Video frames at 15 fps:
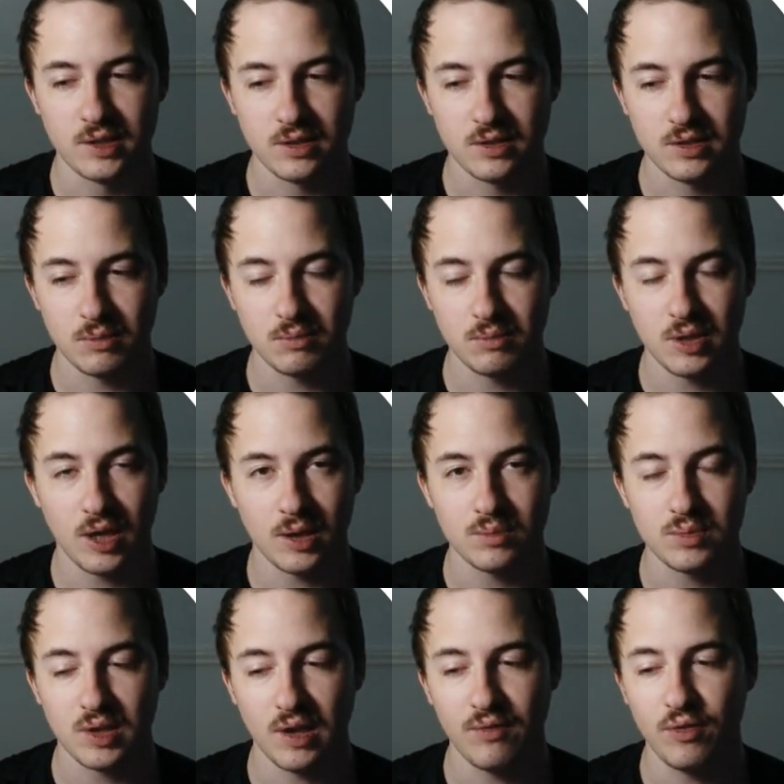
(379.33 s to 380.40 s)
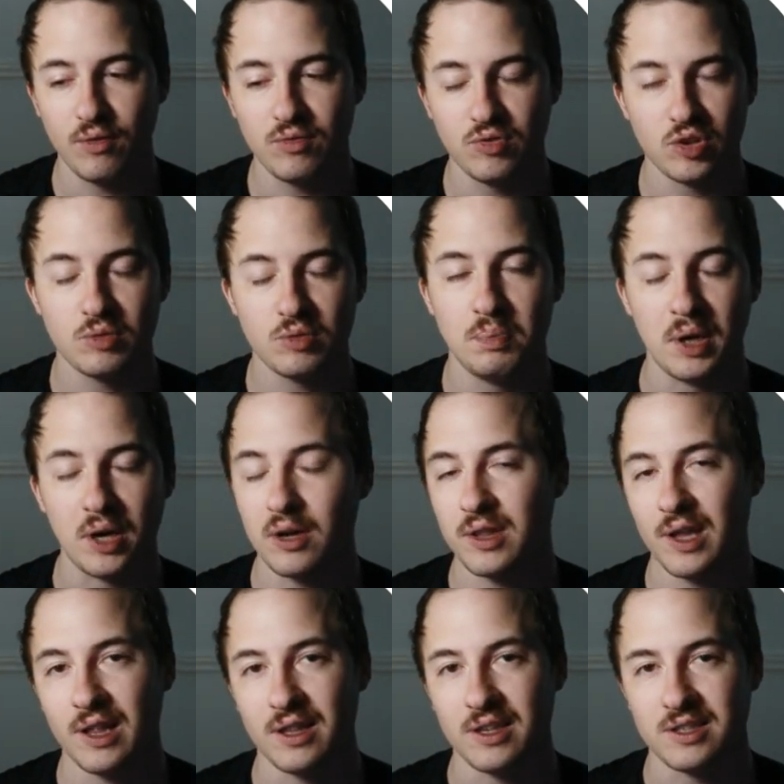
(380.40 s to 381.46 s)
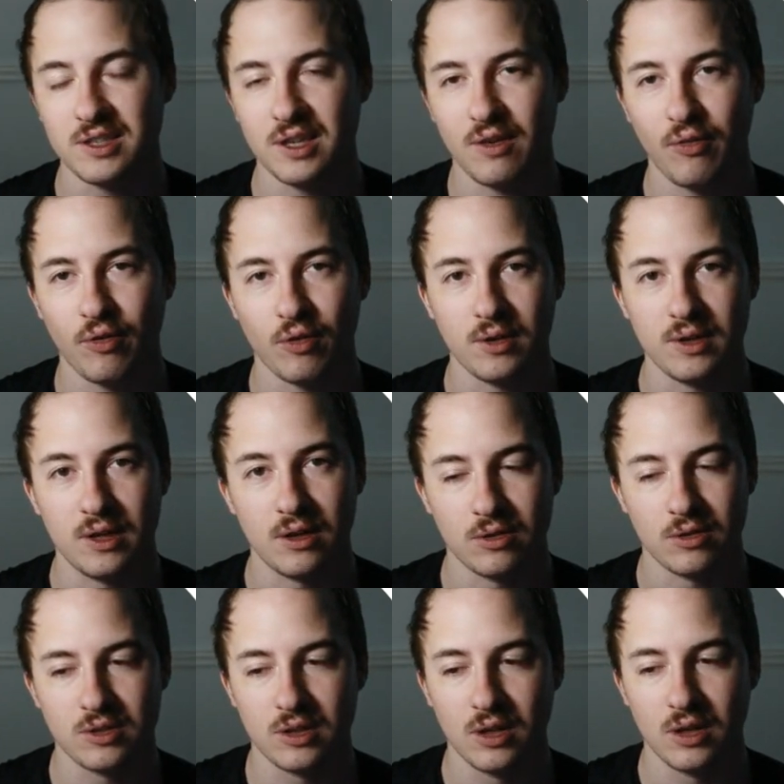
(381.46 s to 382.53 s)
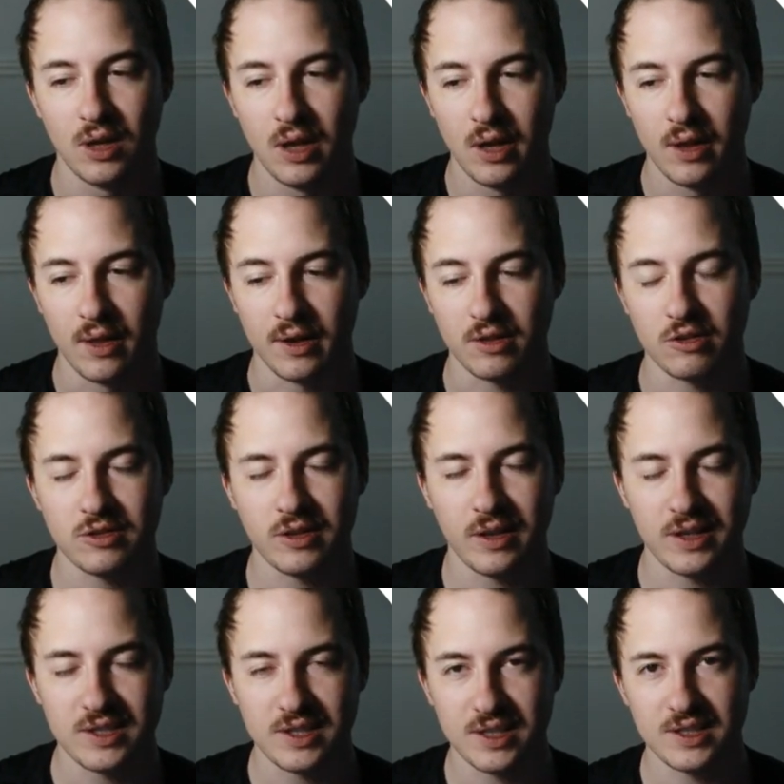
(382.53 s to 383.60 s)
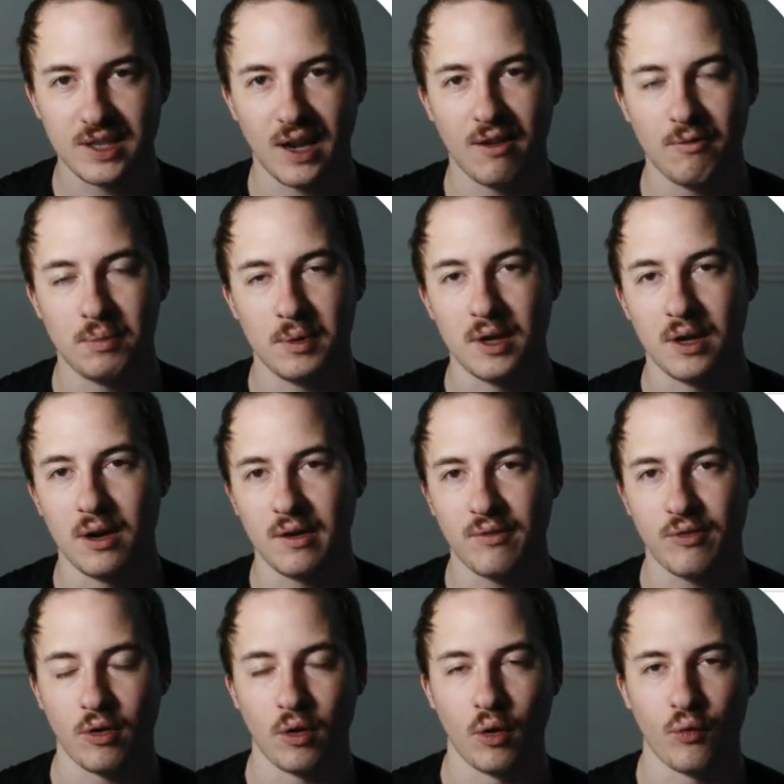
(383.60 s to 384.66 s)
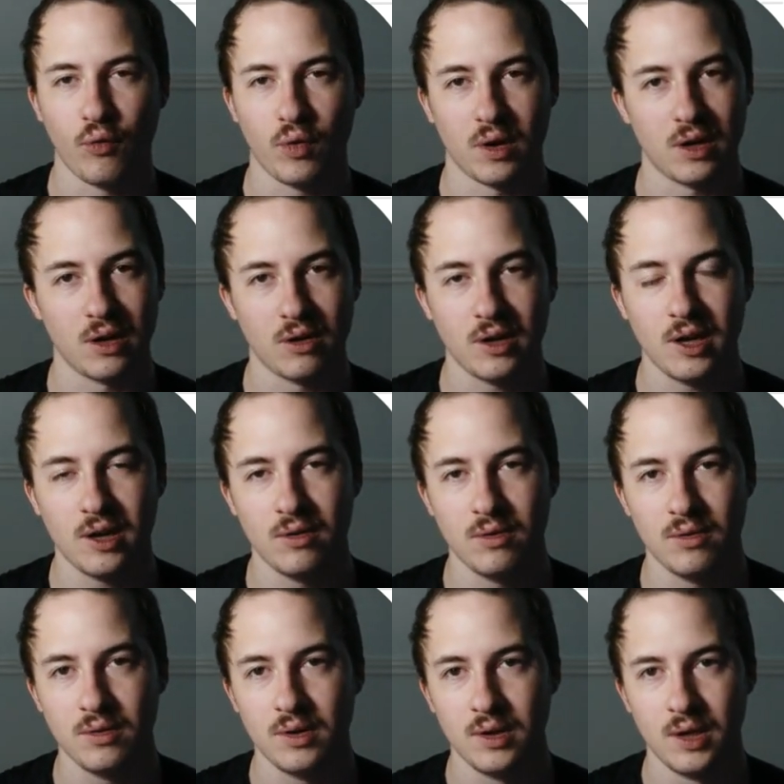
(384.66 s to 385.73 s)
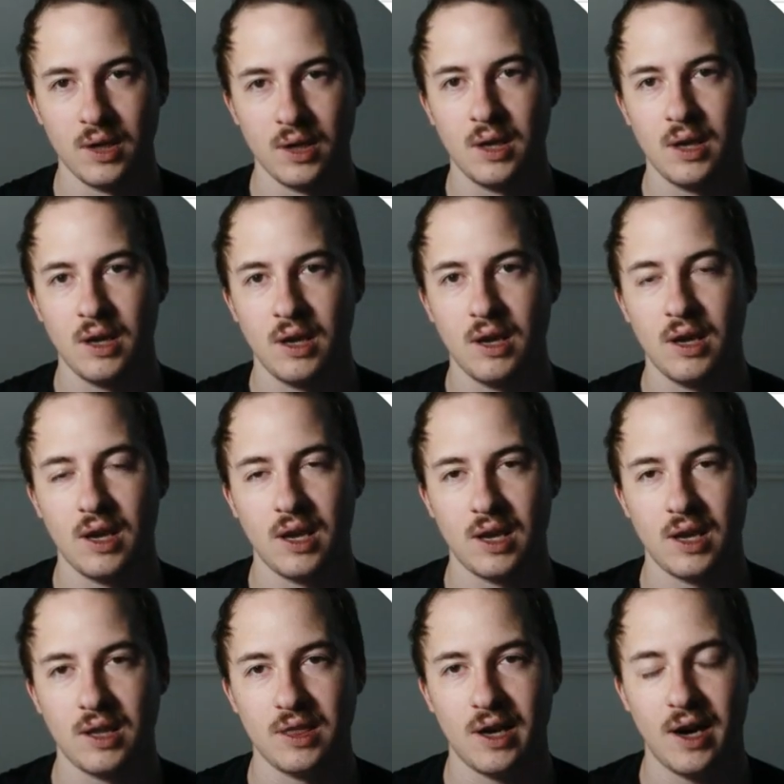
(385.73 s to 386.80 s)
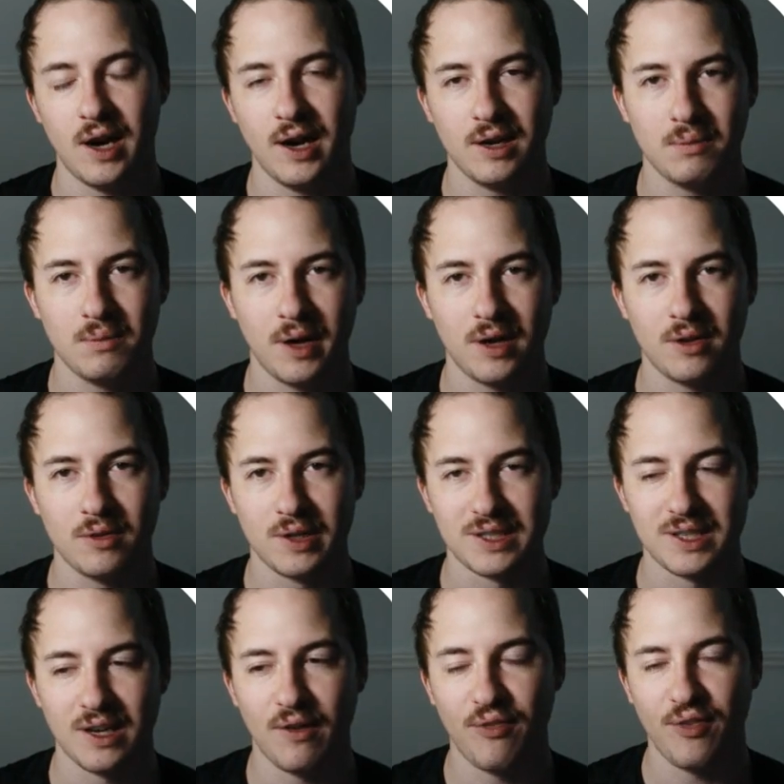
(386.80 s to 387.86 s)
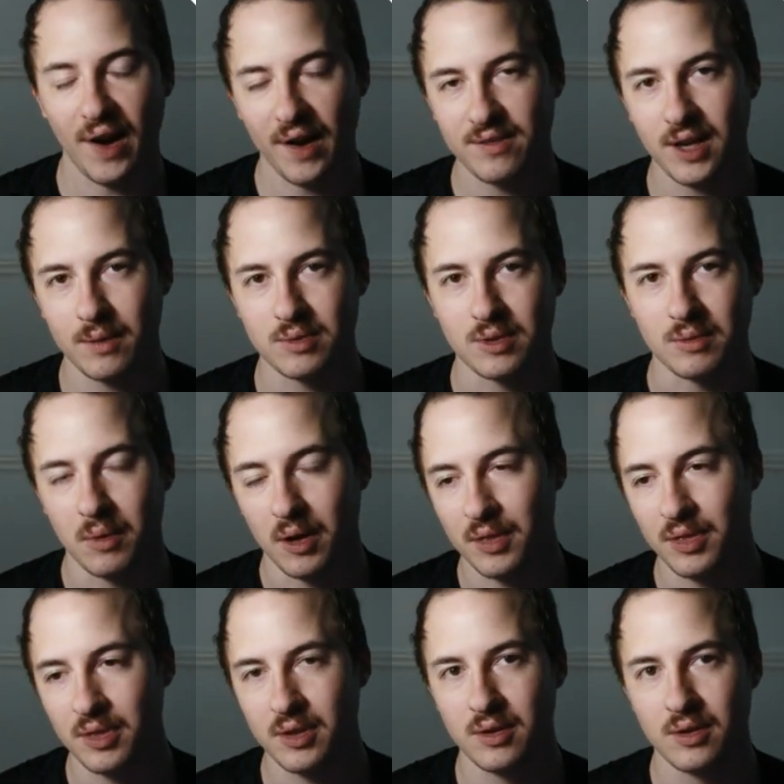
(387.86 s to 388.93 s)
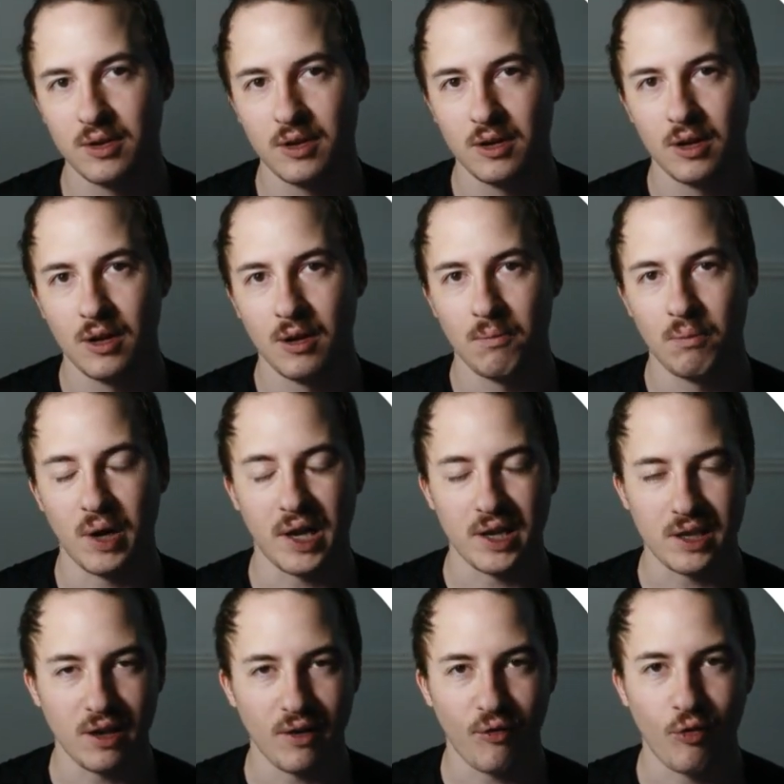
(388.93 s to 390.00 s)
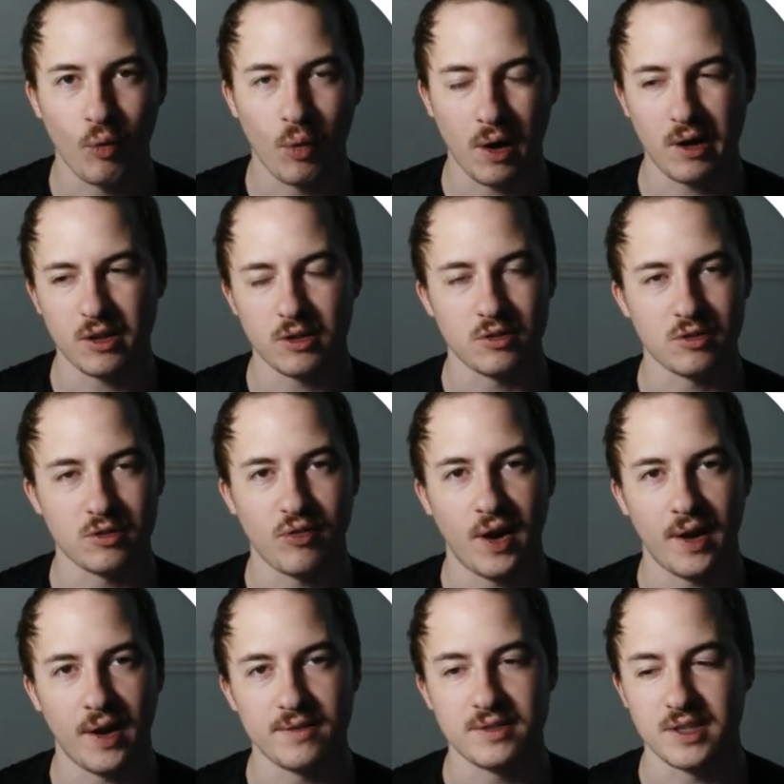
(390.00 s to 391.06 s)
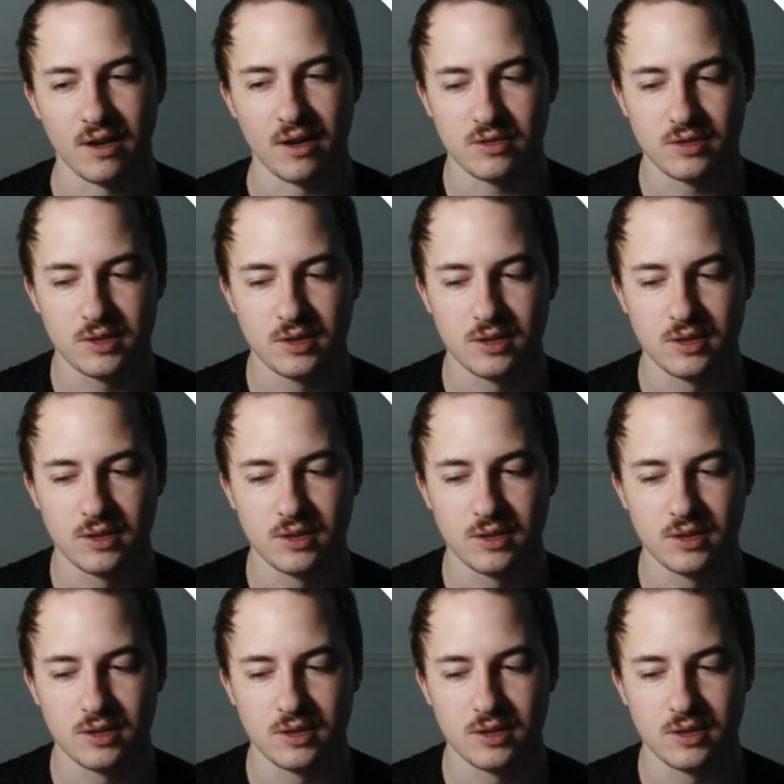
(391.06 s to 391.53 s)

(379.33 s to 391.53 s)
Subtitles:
Sometimes if you've just been on that listing for years, like there's listings that I've been on for over a year now, and the item might only sell 5 times a month, but I get 4 out of those 5 sales